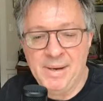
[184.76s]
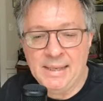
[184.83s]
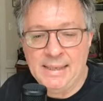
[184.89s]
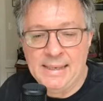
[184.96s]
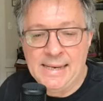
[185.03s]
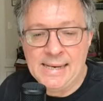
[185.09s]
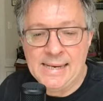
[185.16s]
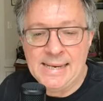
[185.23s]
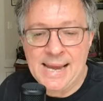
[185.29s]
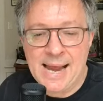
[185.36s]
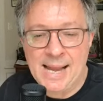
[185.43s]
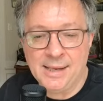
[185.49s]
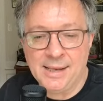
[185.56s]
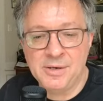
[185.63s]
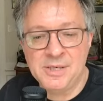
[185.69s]
billion
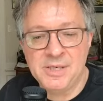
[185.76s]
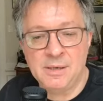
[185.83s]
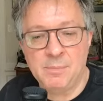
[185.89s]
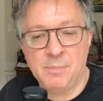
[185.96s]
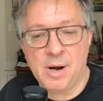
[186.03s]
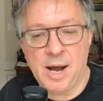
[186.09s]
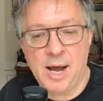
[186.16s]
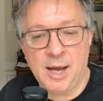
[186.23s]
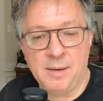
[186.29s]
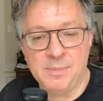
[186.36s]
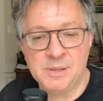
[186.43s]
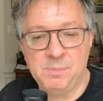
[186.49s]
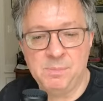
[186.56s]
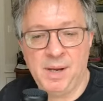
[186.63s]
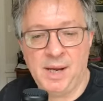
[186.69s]
in
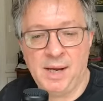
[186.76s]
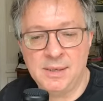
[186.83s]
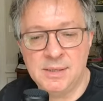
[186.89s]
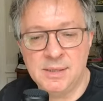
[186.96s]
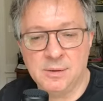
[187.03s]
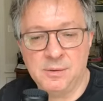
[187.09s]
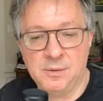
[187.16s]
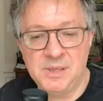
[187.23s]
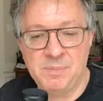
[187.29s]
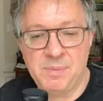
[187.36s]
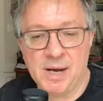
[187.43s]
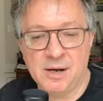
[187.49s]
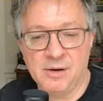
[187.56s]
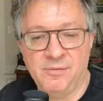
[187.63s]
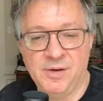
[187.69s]
bribes paid to
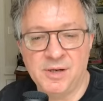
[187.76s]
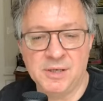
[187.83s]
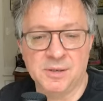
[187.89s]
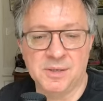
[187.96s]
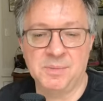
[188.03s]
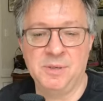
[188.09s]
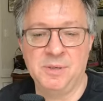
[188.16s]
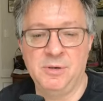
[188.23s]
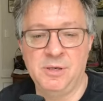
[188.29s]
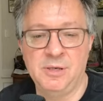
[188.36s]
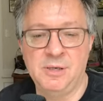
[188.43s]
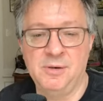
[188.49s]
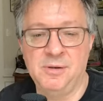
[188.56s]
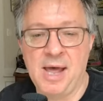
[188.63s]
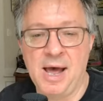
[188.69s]
Uzbek officials between
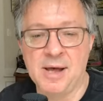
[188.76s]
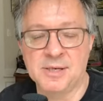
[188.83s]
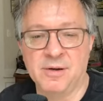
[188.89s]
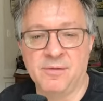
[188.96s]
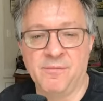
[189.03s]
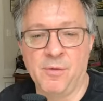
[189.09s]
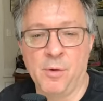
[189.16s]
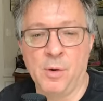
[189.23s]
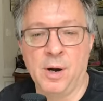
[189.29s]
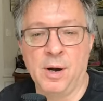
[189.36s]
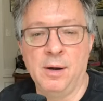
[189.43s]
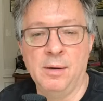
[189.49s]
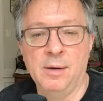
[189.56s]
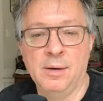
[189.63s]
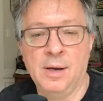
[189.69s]

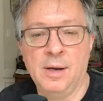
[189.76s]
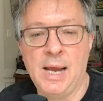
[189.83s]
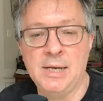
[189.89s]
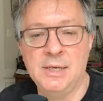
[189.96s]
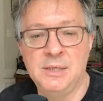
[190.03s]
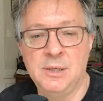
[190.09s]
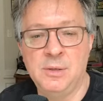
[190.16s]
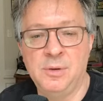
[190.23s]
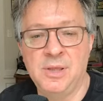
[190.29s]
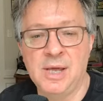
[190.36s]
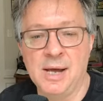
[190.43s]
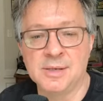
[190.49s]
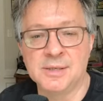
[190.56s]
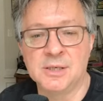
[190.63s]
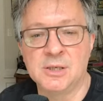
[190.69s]
2004 and
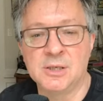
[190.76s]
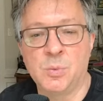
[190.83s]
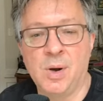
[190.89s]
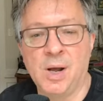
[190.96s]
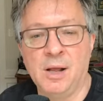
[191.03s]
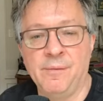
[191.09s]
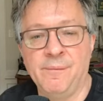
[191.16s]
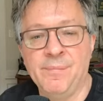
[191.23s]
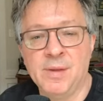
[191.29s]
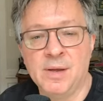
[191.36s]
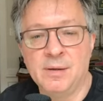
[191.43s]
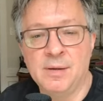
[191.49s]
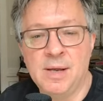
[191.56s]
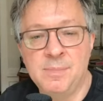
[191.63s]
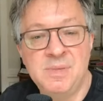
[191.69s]
2012.
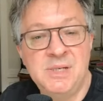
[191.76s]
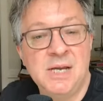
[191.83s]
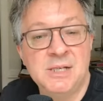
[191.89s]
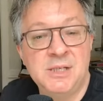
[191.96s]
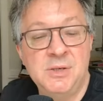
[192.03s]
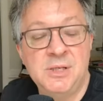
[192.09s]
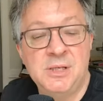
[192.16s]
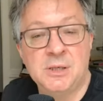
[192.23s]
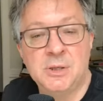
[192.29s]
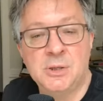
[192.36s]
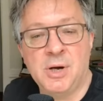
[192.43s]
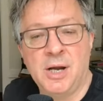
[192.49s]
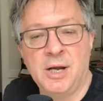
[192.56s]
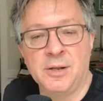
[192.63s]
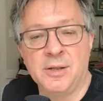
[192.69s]
MTS used to
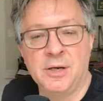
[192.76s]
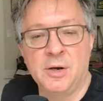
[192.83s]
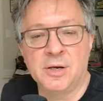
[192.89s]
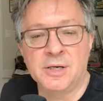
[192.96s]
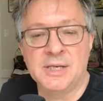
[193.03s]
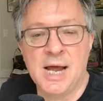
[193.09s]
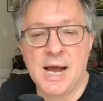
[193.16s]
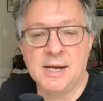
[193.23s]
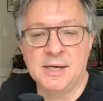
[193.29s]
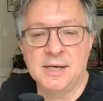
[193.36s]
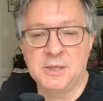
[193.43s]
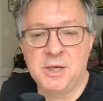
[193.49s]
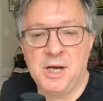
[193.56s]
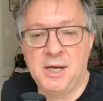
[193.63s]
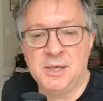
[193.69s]
trade on the New York Stock
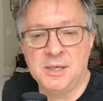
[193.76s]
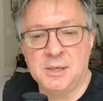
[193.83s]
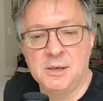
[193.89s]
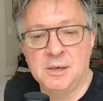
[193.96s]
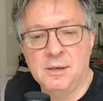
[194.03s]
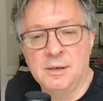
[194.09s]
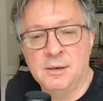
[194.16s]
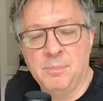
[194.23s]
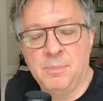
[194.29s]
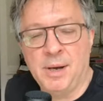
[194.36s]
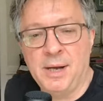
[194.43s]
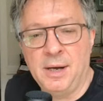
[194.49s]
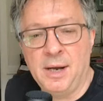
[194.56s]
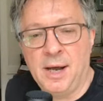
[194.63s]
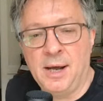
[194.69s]
Exchange,
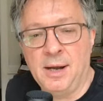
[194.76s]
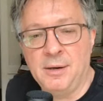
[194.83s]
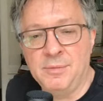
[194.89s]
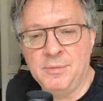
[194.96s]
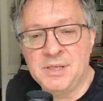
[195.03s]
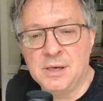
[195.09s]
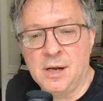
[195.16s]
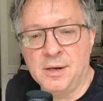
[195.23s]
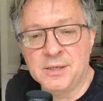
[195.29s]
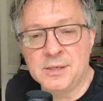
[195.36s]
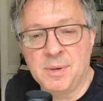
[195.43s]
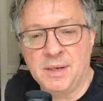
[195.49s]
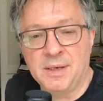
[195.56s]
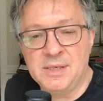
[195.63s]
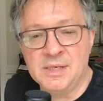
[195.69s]
but it was
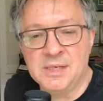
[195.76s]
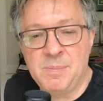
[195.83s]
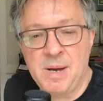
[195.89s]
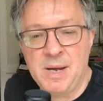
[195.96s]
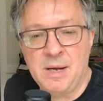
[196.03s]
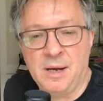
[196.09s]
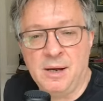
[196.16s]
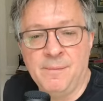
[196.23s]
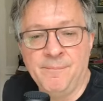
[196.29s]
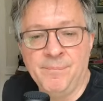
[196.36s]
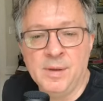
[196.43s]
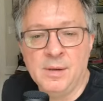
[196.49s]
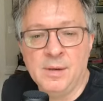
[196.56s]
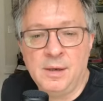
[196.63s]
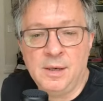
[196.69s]
ultimately suspended
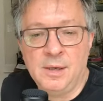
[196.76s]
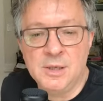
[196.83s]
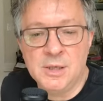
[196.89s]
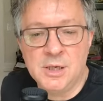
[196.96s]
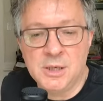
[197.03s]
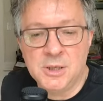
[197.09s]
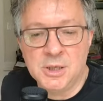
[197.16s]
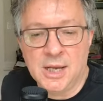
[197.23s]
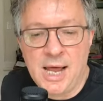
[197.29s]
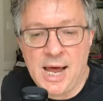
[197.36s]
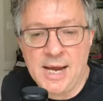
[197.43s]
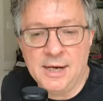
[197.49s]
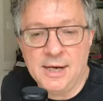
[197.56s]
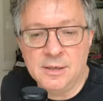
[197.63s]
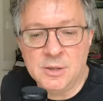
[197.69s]
in
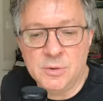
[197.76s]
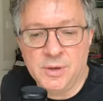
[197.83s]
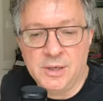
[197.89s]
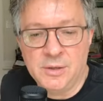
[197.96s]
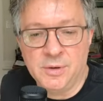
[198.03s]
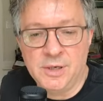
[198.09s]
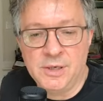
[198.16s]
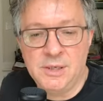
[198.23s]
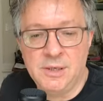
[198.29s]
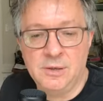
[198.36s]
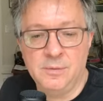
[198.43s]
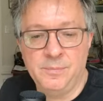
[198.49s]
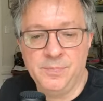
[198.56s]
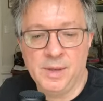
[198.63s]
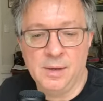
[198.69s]
July
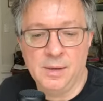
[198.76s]
2022.